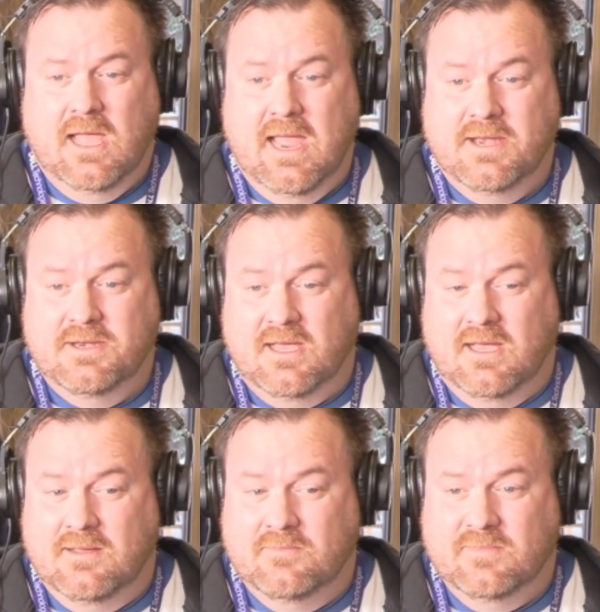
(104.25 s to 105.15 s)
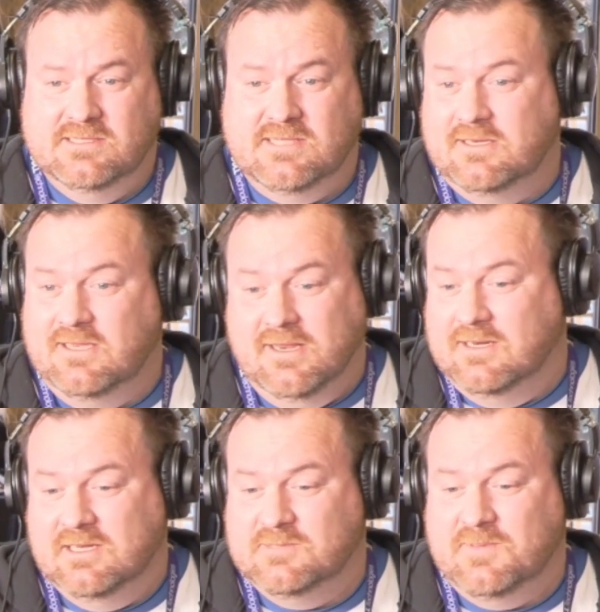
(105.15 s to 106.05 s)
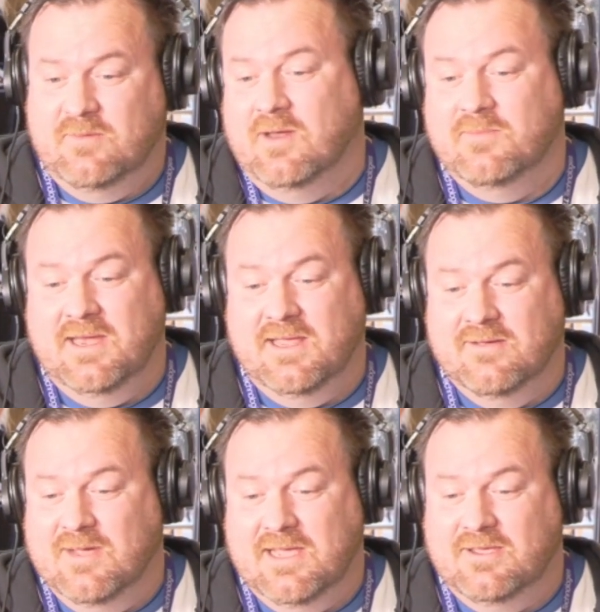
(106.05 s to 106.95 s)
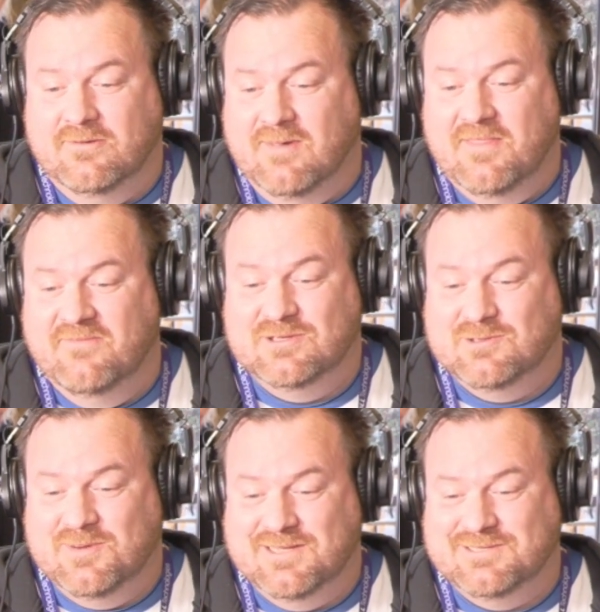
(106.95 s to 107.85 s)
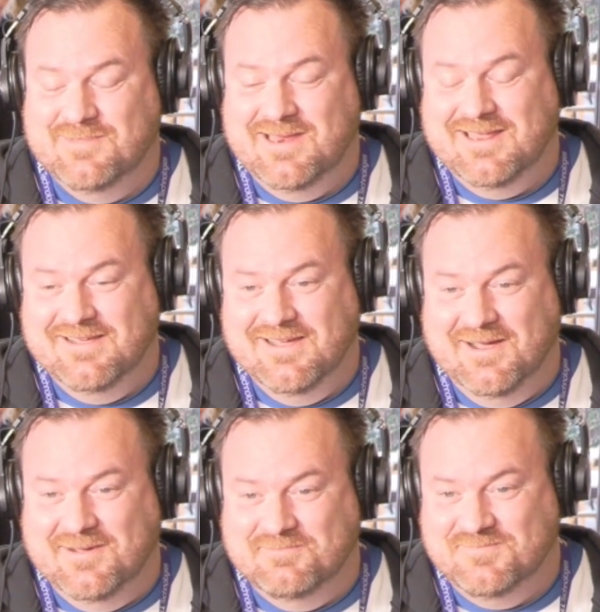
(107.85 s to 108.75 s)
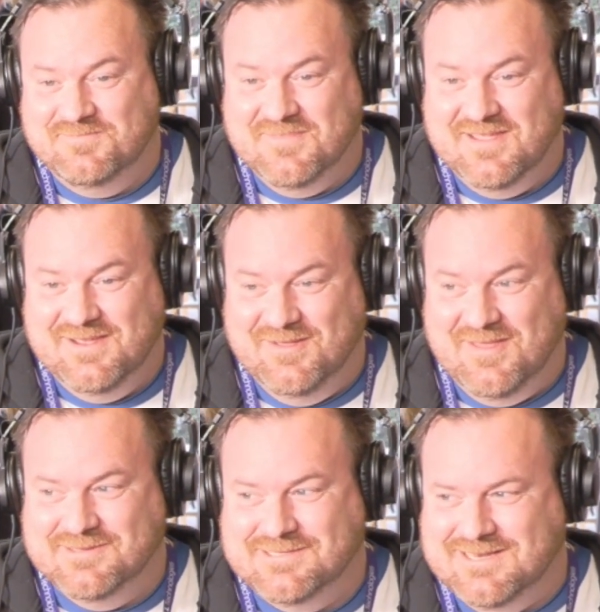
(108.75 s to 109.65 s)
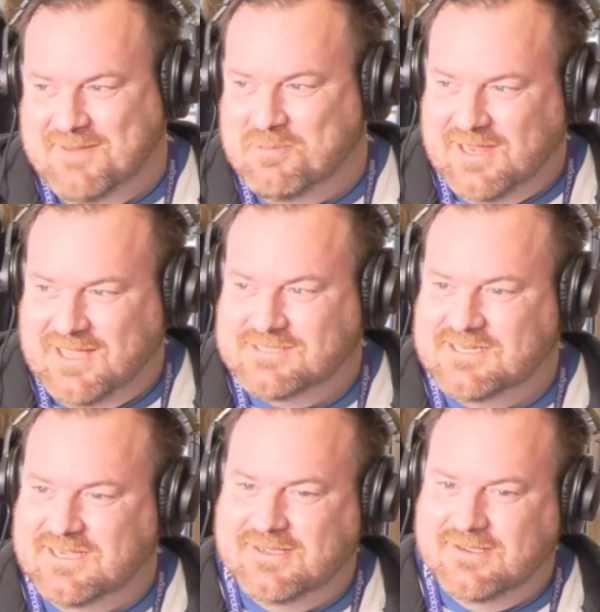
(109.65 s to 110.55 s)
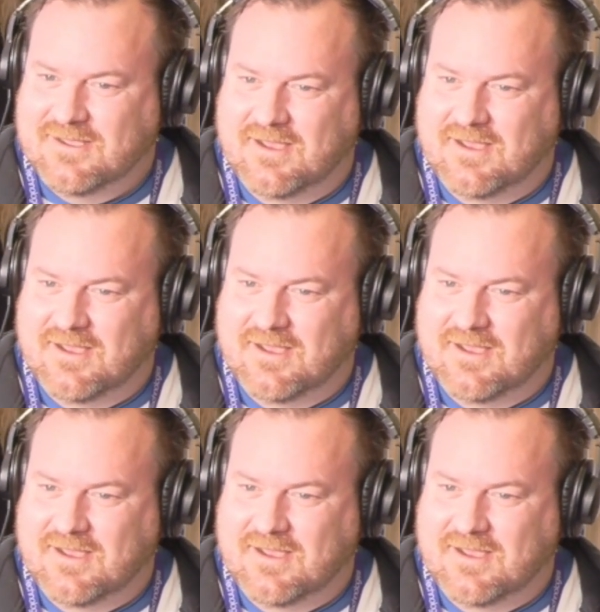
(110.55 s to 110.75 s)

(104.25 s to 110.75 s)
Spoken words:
And he said, yeah, it'll just be one meeting a week. You'll run the virtual production meeting. That was in April last year.